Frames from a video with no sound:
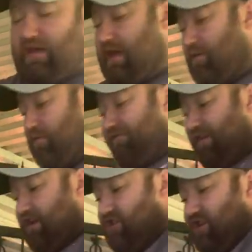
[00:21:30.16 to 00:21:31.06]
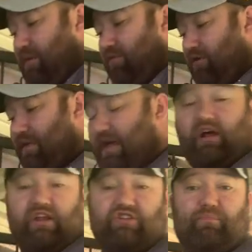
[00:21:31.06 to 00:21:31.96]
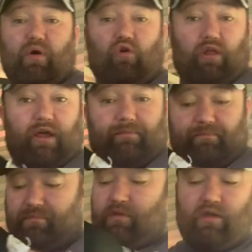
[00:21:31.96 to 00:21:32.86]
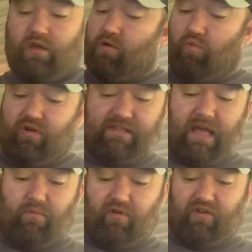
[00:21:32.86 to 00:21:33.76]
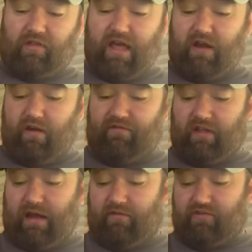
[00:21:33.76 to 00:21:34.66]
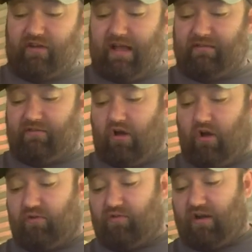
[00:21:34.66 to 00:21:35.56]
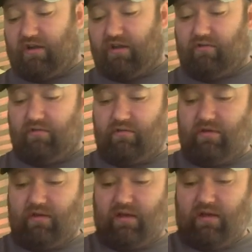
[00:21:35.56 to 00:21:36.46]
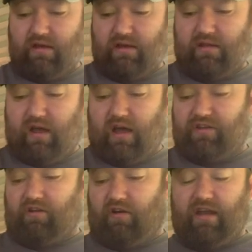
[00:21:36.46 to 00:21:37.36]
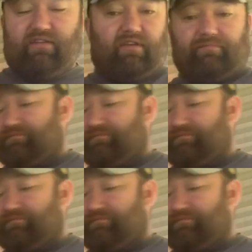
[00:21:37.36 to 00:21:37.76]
And I want to finish it up with a little bit of that honey chipotle. Once again, we're just layering flavors, guys. That's all we're trying to do. Nothing crazy.